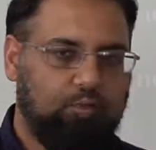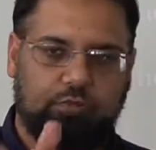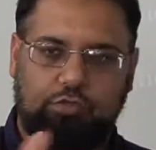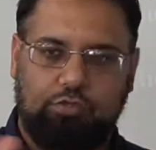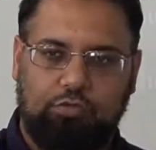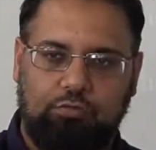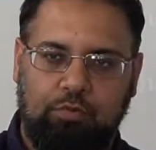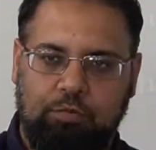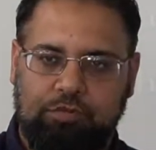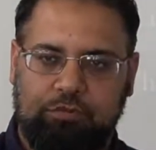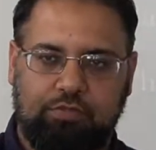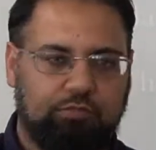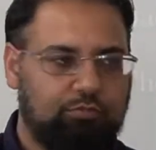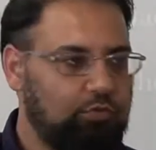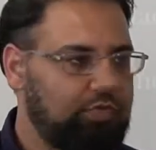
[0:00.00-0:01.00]
Do you remember
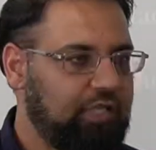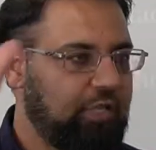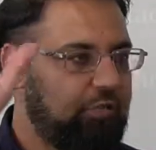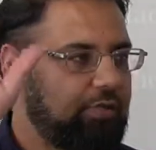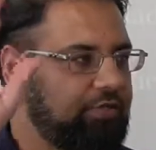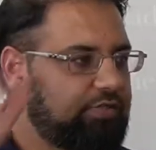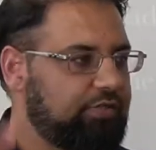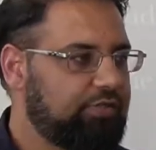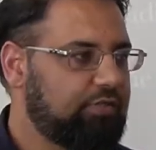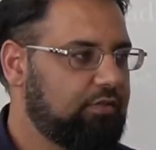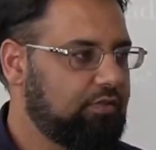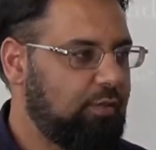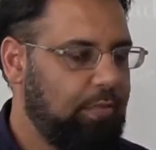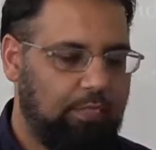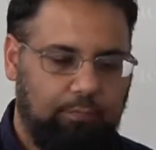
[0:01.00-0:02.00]
what dawah is?
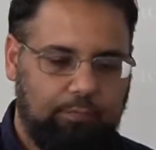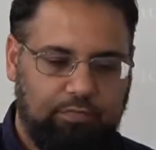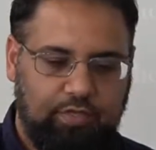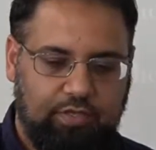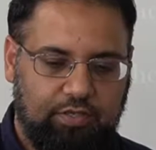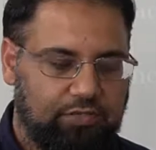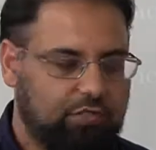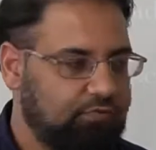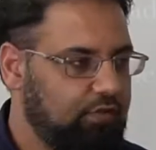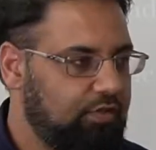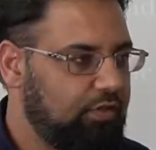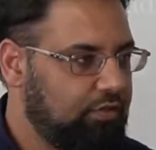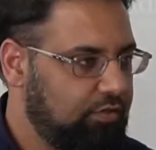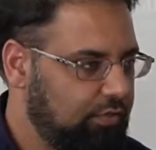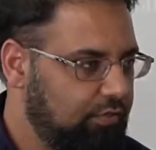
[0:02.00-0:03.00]
And it's
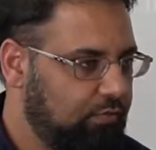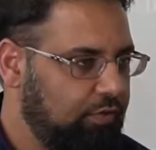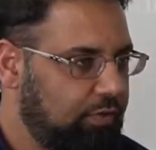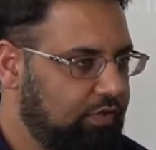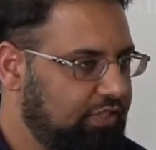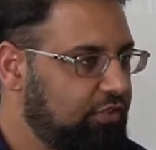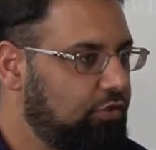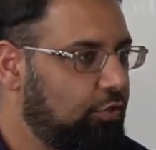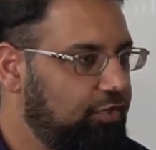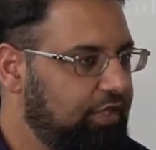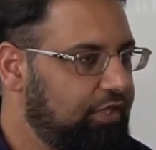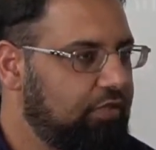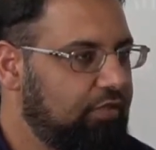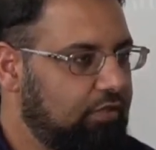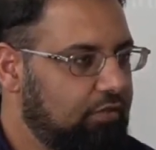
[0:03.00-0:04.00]
when I say tawheed.